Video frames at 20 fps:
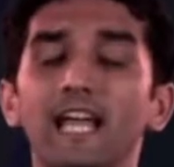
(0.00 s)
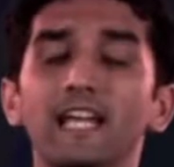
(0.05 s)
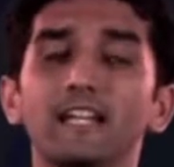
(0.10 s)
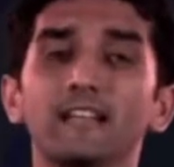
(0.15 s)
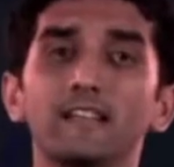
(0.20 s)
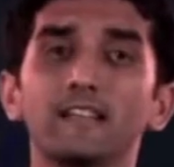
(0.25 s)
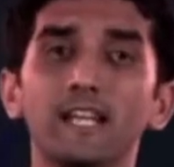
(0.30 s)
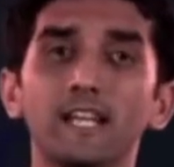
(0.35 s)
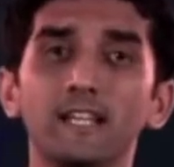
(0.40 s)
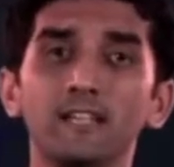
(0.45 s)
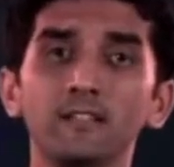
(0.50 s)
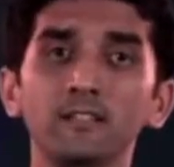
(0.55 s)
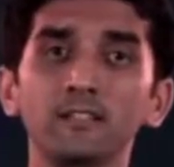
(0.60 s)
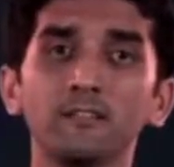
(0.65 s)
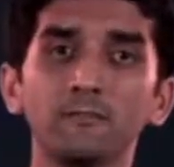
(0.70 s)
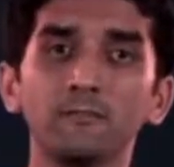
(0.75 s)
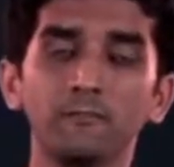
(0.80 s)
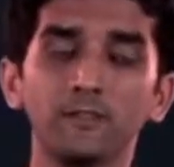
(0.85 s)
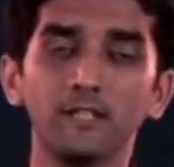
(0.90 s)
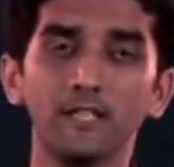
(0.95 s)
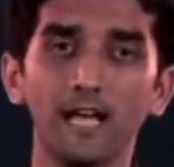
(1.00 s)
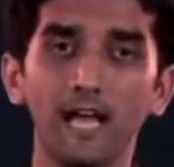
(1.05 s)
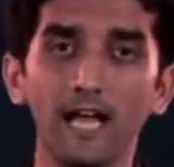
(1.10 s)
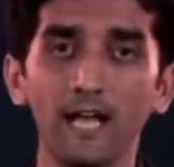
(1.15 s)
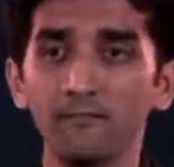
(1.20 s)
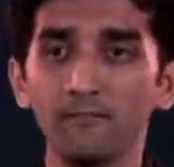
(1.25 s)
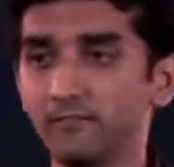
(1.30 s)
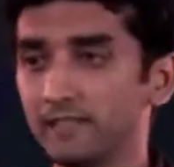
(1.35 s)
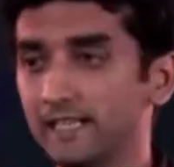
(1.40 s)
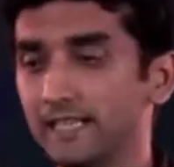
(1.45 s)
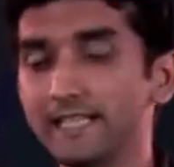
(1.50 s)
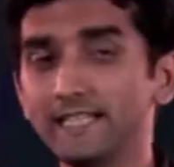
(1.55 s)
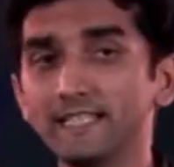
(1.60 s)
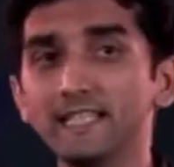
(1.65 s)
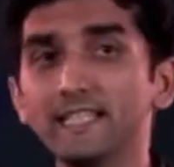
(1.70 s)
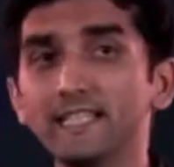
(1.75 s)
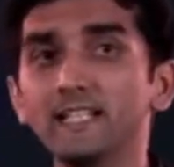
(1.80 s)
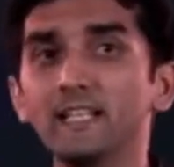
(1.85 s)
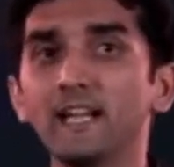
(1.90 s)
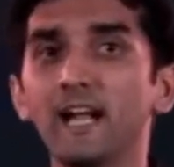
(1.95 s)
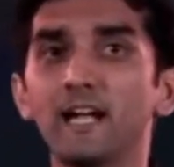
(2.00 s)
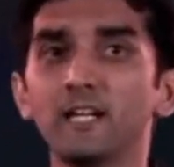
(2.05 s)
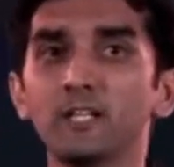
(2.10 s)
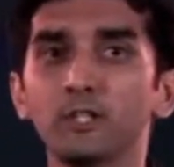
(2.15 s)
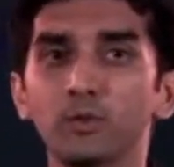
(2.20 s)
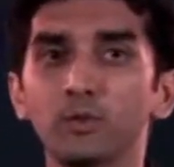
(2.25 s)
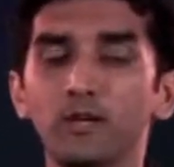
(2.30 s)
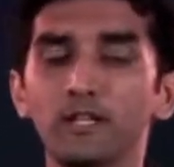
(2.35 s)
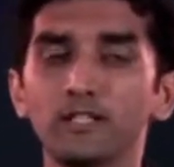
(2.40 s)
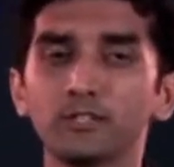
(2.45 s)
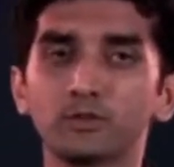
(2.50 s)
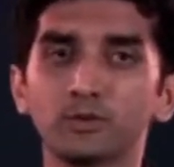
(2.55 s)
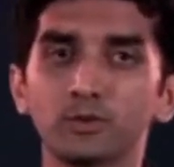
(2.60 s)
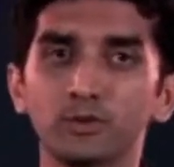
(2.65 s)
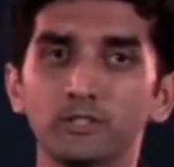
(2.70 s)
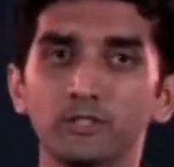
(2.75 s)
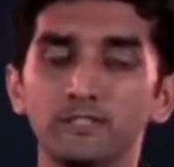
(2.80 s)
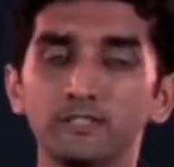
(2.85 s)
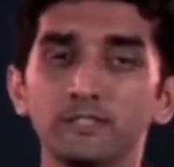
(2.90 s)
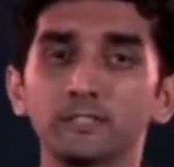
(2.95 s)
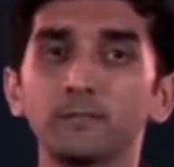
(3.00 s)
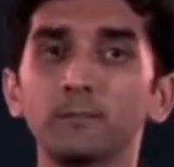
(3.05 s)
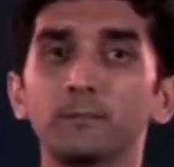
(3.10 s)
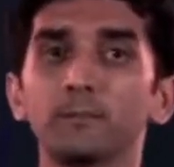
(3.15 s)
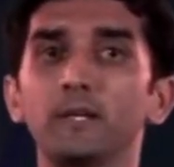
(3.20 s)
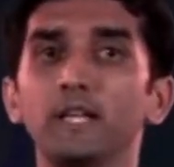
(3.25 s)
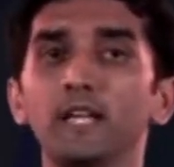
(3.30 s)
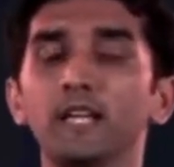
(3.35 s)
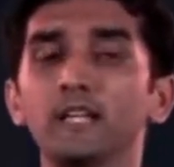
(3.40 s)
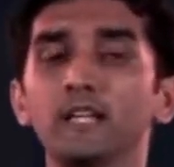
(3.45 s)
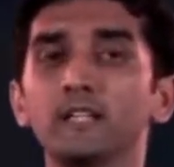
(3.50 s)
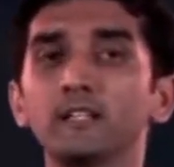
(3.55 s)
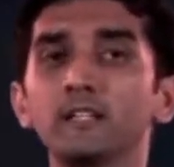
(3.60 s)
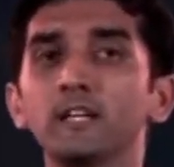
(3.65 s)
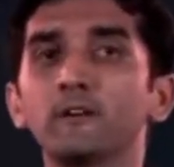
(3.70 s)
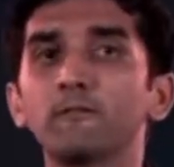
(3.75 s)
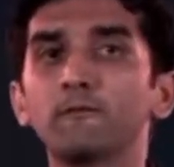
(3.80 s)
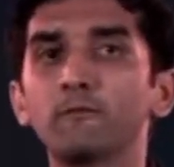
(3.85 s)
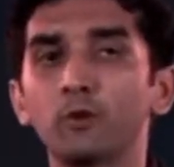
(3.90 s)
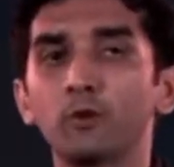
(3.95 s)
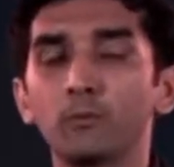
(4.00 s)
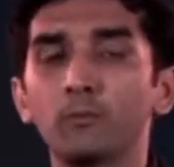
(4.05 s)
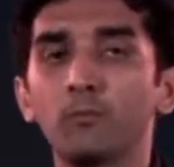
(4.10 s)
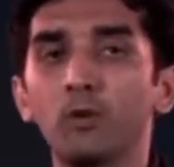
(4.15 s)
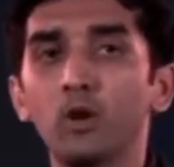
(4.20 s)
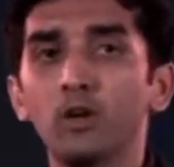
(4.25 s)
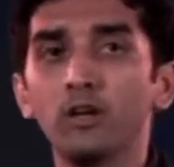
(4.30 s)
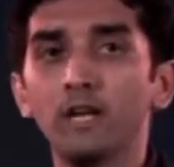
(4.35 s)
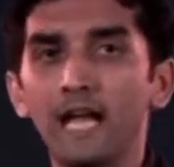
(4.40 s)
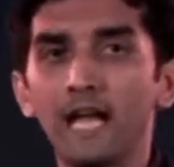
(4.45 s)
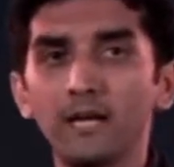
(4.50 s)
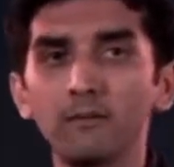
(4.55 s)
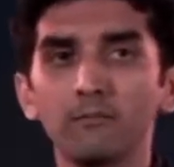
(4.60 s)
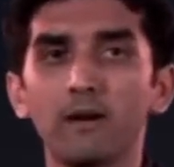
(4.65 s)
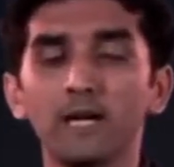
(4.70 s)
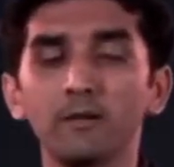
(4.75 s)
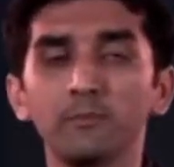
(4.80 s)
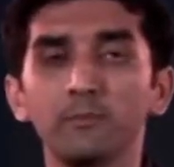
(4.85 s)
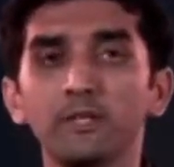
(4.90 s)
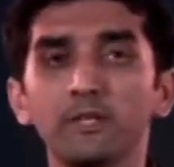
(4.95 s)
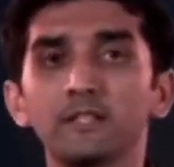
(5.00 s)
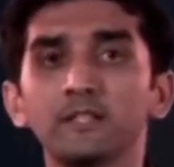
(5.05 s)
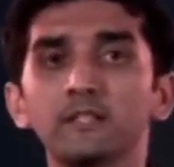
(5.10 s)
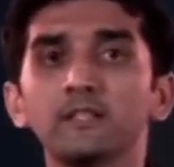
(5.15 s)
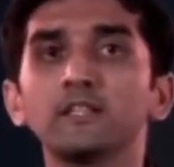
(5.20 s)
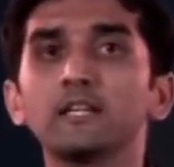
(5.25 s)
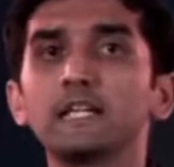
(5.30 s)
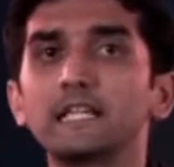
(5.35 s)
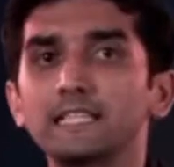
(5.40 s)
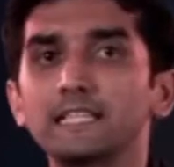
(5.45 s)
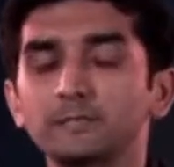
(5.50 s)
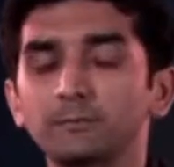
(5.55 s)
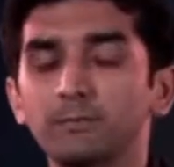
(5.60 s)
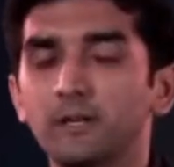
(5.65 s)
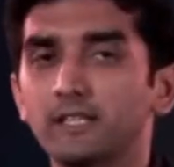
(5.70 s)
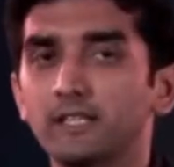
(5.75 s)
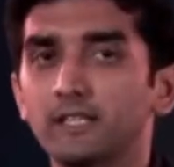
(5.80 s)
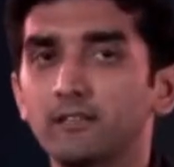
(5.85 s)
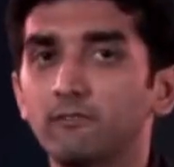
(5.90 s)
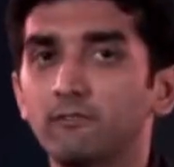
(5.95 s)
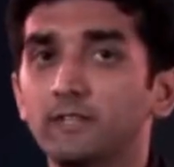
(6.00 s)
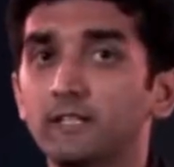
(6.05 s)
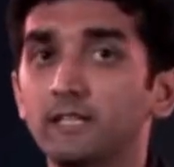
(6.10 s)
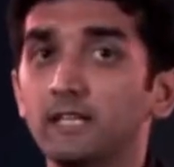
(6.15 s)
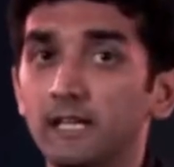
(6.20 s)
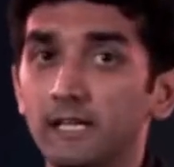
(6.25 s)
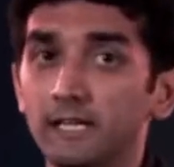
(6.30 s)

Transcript: and then we have 18 and 12 students playing football and badminton respectively.